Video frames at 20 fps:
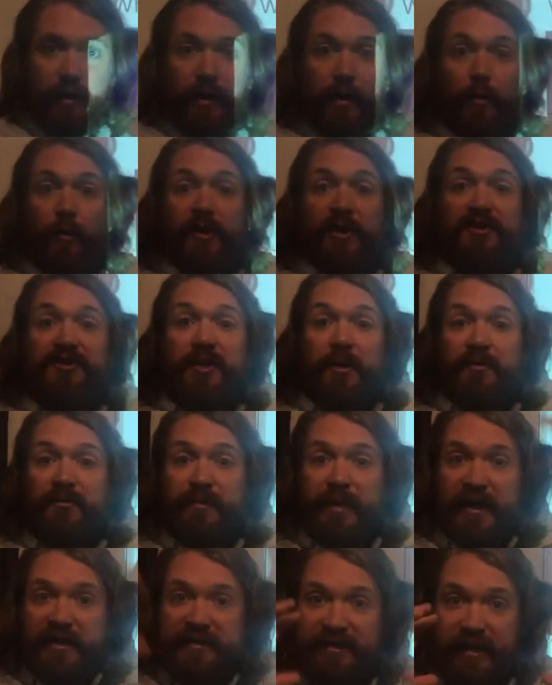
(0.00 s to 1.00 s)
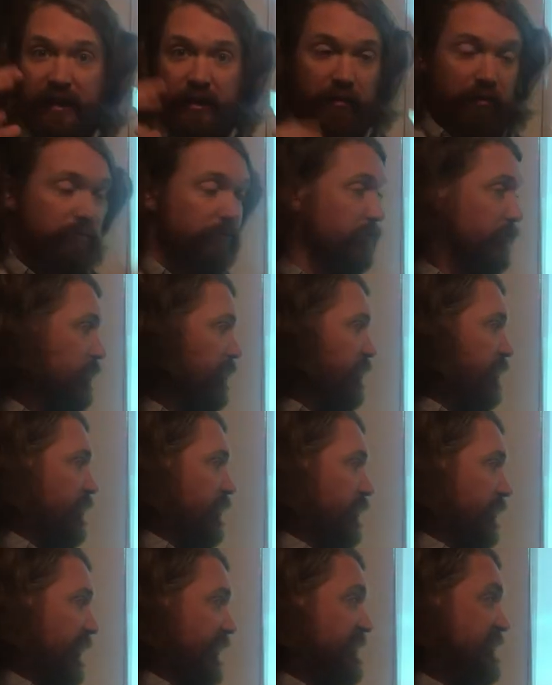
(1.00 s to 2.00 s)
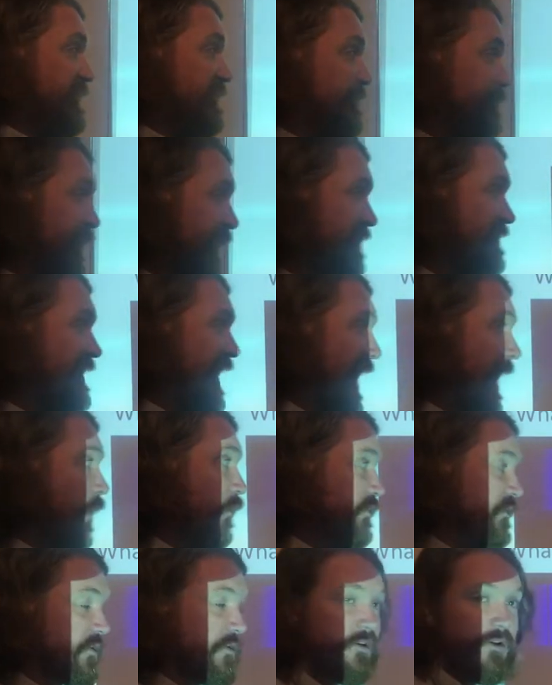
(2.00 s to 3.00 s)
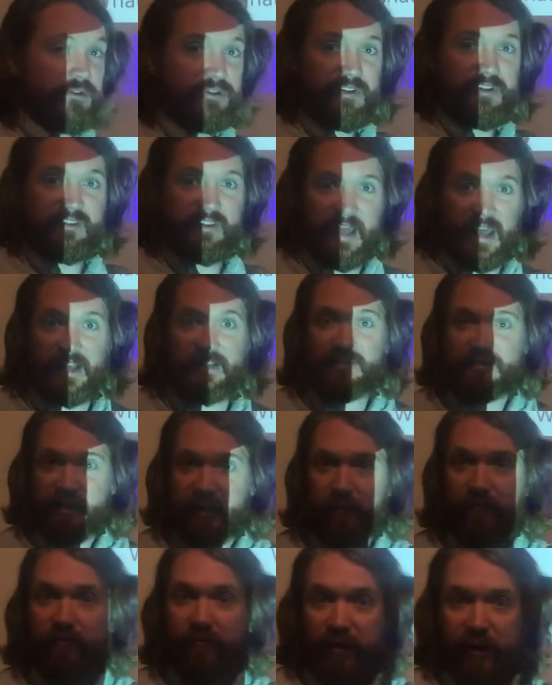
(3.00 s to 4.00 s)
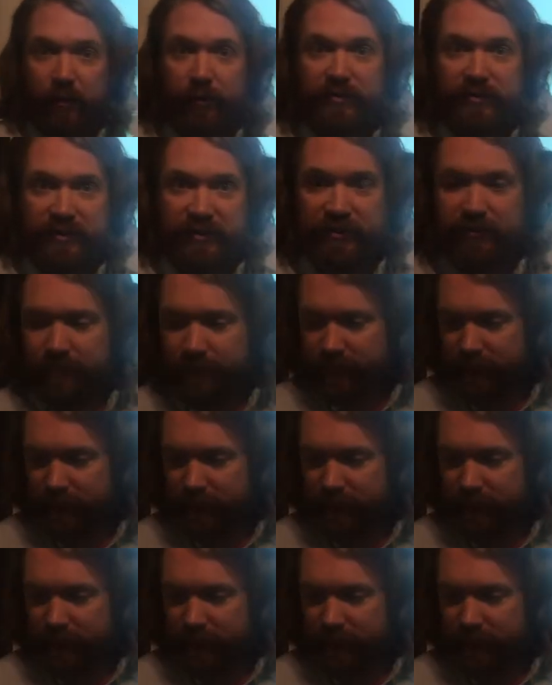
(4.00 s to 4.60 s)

When it jumps back down, it spits out those exact same frequencies.